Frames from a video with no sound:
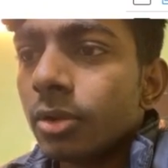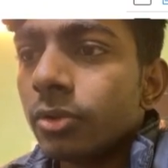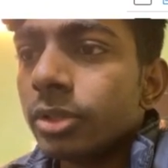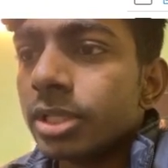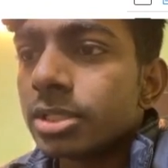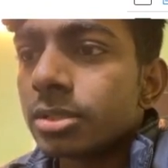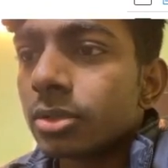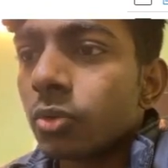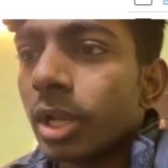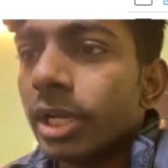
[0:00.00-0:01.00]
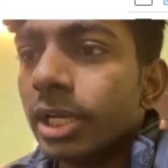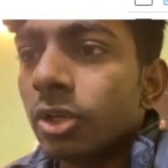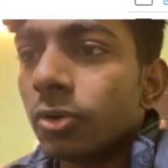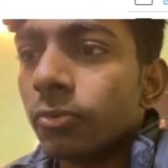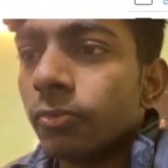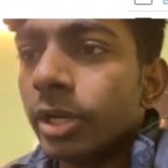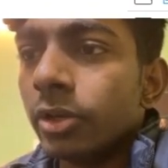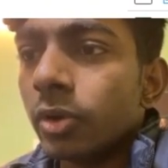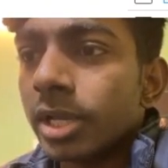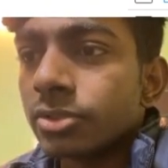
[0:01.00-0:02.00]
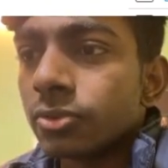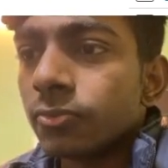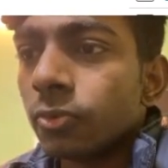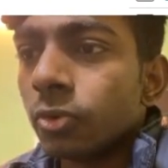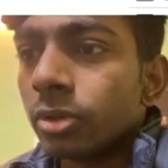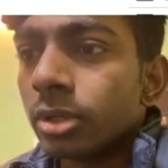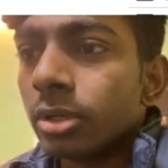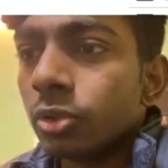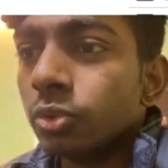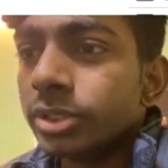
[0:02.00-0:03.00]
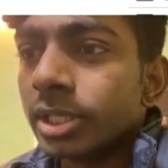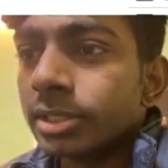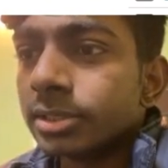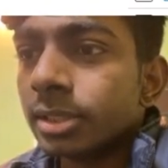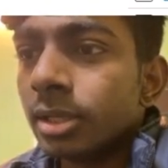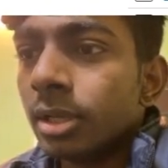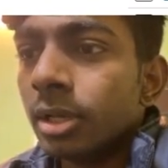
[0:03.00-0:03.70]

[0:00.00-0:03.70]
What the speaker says: this quality of video has four two chunks.